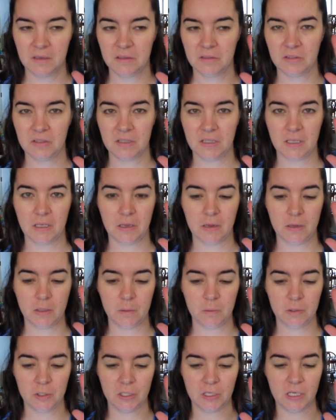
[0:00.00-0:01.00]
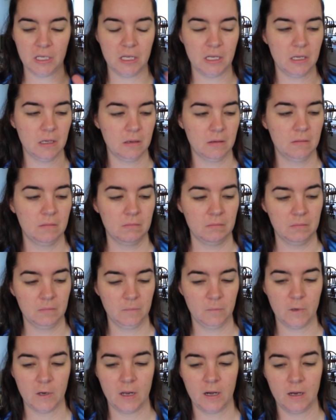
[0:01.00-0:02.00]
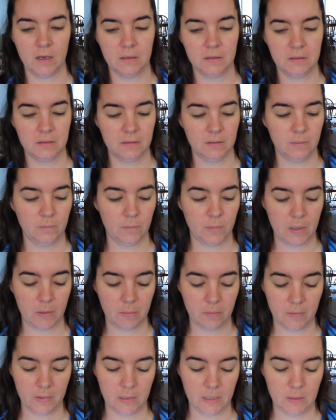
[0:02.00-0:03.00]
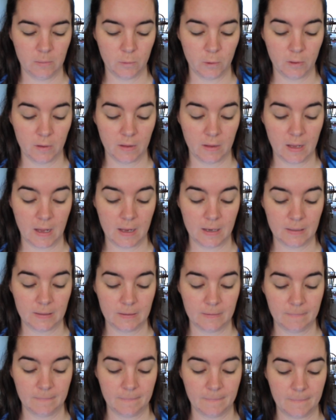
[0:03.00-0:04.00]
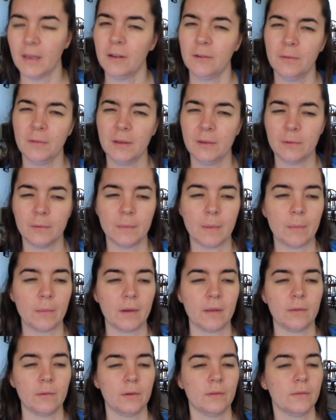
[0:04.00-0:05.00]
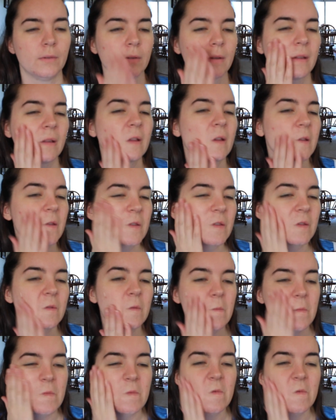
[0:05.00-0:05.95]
just like a lotiony product. Probably need more than that. I don't really remember the reviews of this.